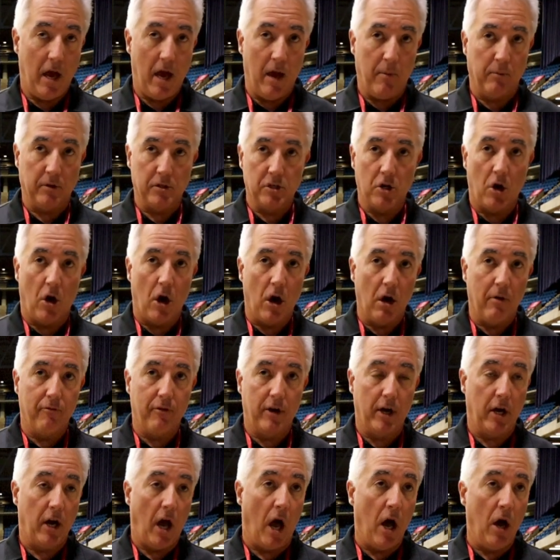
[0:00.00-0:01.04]
and was
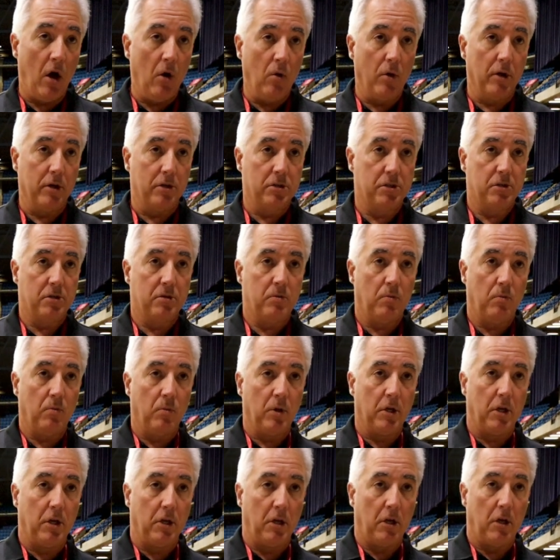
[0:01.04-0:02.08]
carving, and Otis
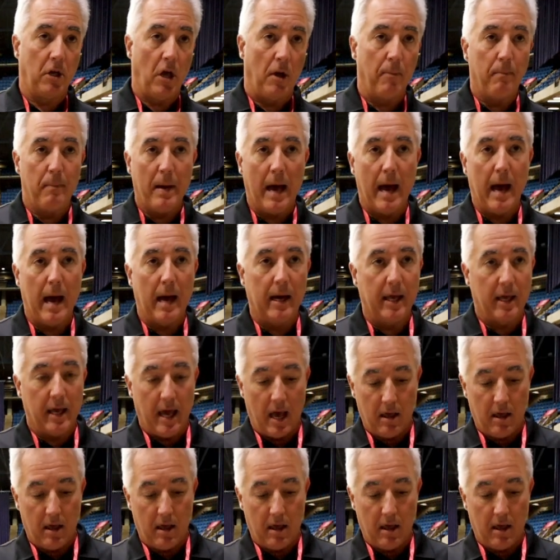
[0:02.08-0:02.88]
would come by,